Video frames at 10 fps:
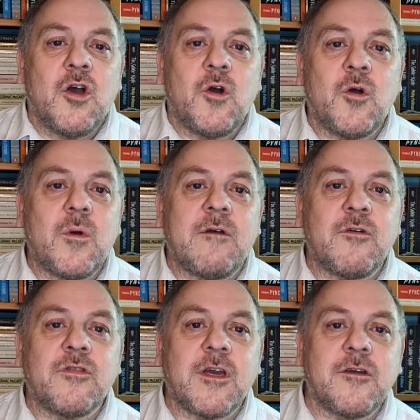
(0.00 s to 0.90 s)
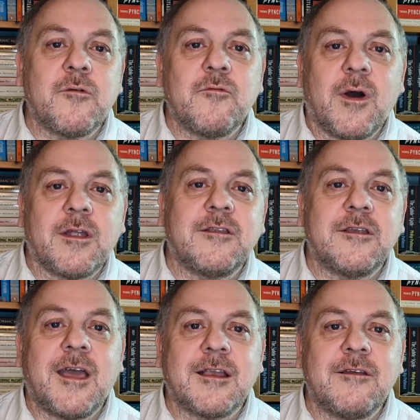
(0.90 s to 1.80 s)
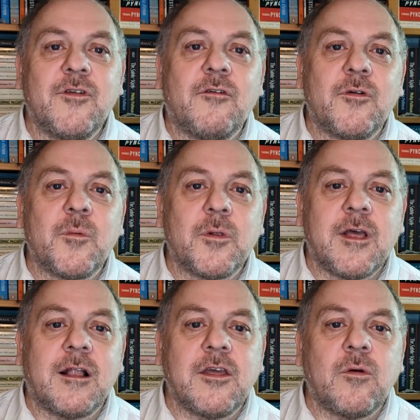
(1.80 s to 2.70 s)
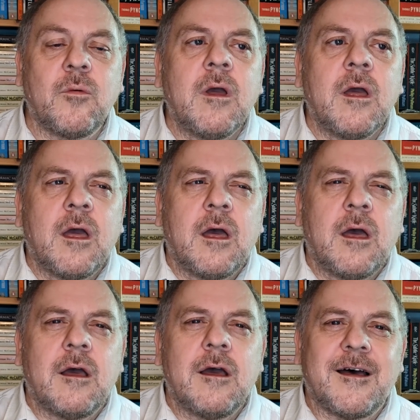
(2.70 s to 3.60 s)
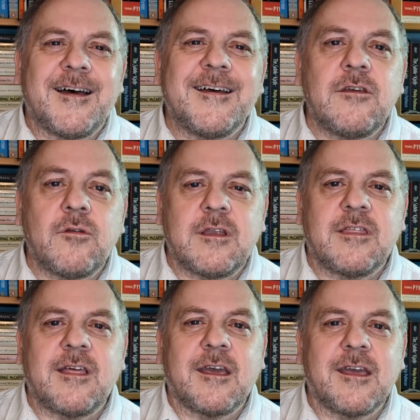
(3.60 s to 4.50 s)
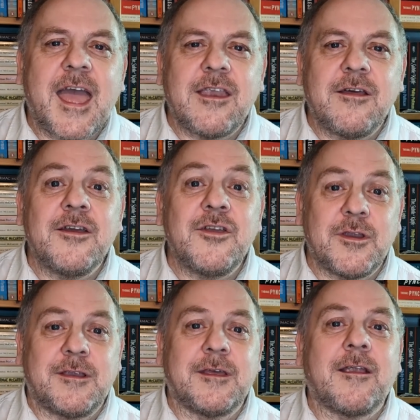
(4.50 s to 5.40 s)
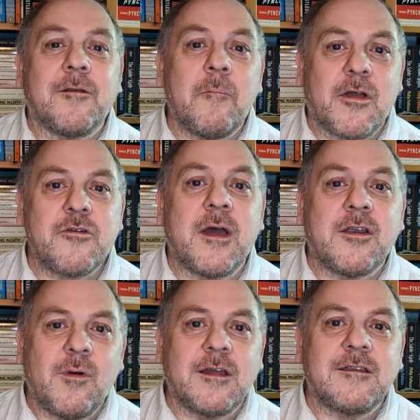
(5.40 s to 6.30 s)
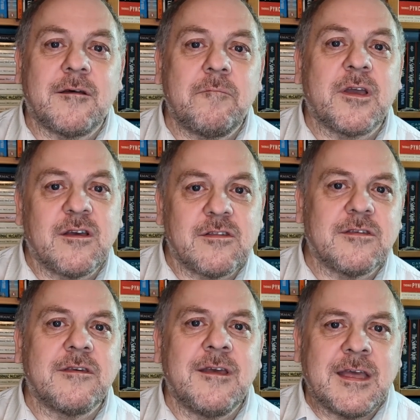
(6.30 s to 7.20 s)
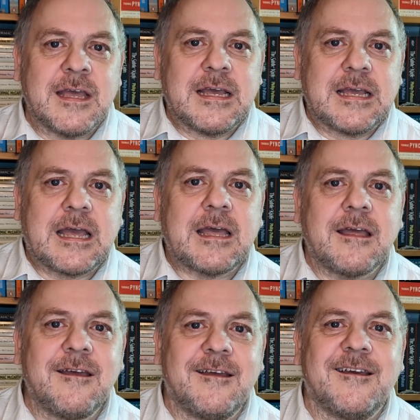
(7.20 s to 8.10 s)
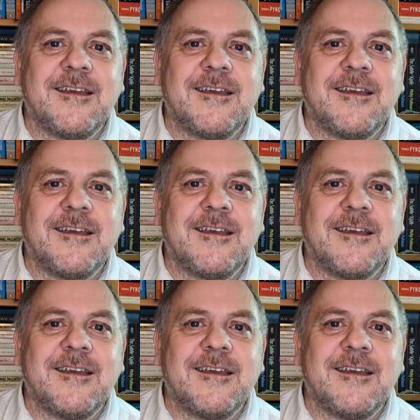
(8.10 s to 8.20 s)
who, if you think you can write a detective novel, will tell you uh, you need to think again. You need to get a much better writer because, yeah,